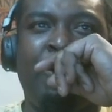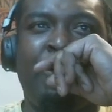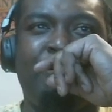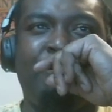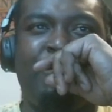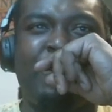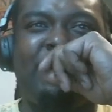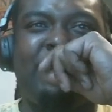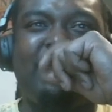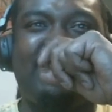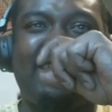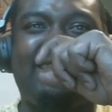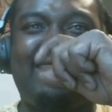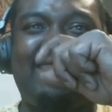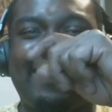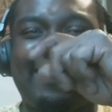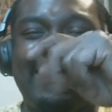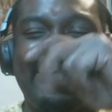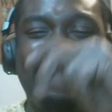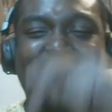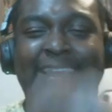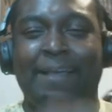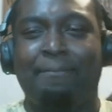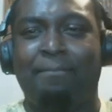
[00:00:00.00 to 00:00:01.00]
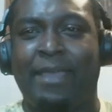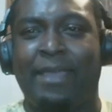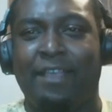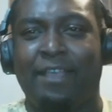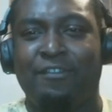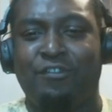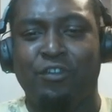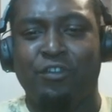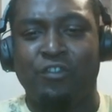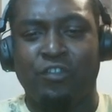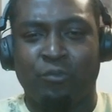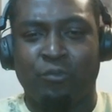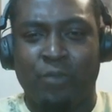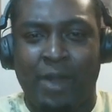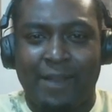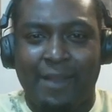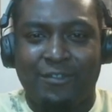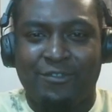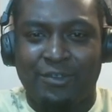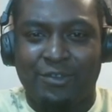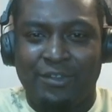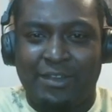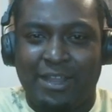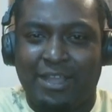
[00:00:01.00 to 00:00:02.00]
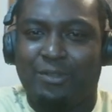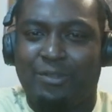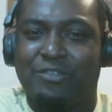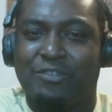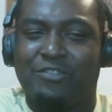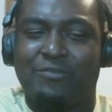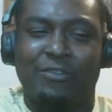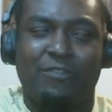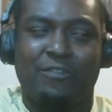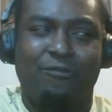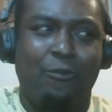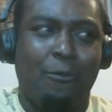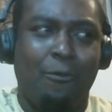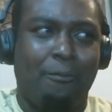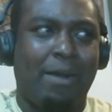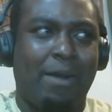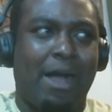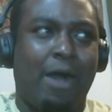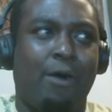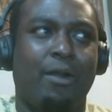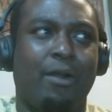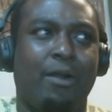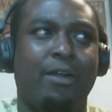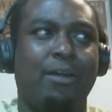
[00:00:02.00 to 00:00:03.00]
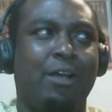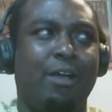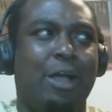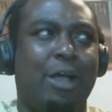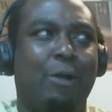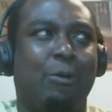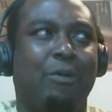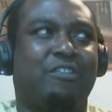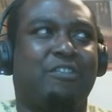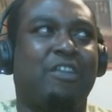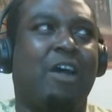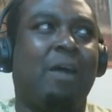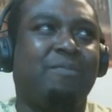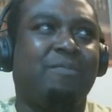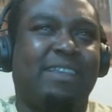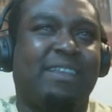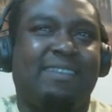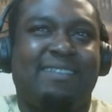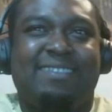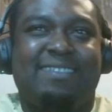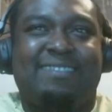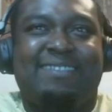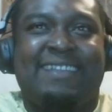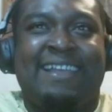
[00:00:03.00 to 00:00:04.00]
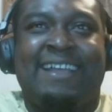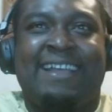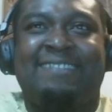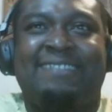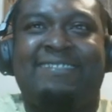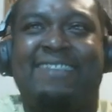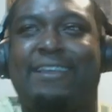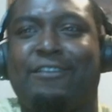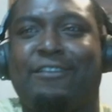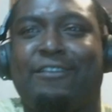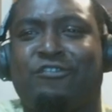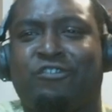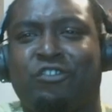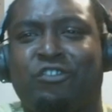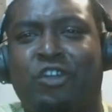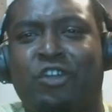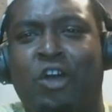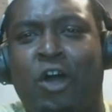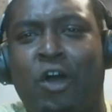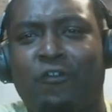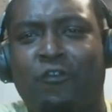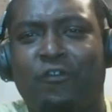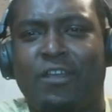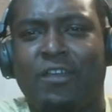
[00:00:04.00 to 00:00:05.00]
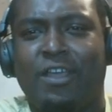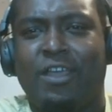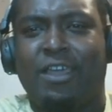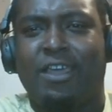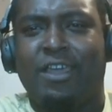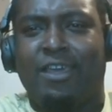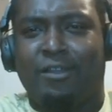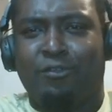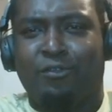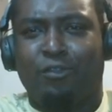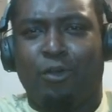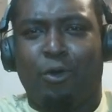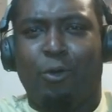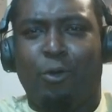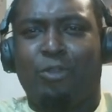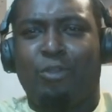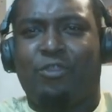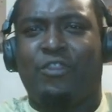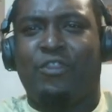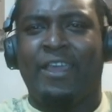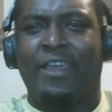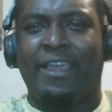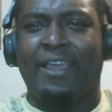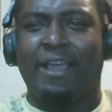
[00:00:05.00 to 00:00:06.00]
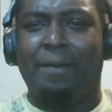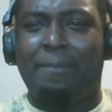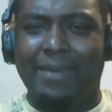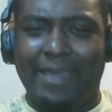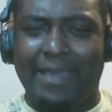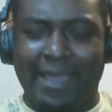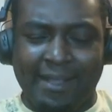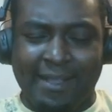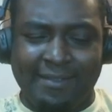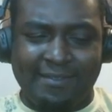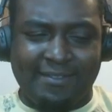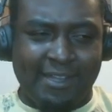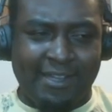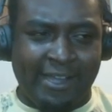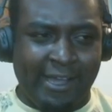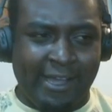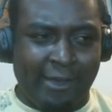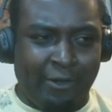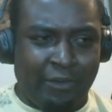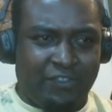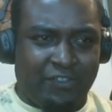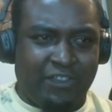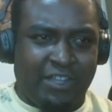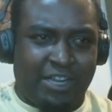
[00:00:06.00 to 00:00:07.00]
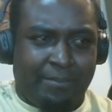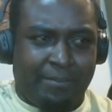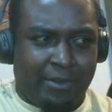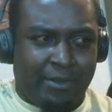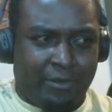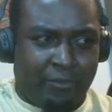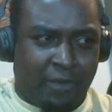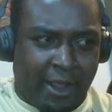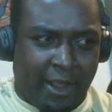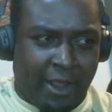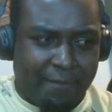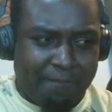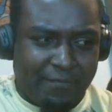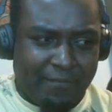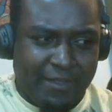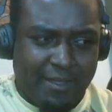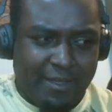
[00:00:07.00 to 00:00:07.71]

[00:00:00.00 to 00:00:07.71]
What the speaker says: This is the technique that Bang's using, right? So, a declaration of his full power. We saw him take his stance, take his shirt off, and do the whole thing up against the centipede, right?